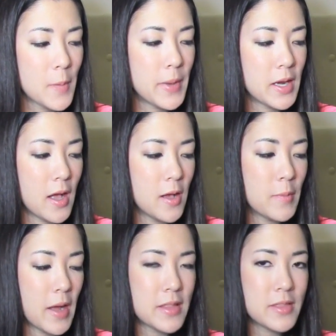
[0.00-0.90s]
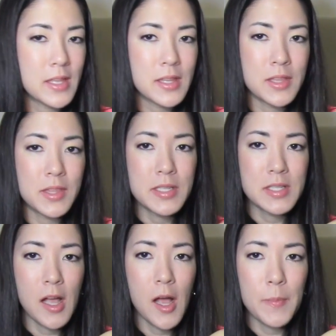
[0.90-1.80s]
but I think that this
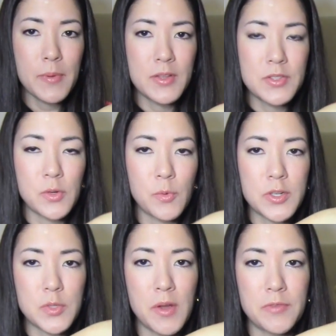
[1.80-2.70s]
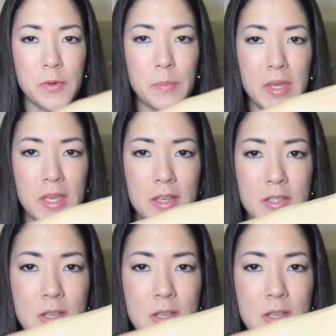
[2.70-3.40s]
top bronzer works well for me,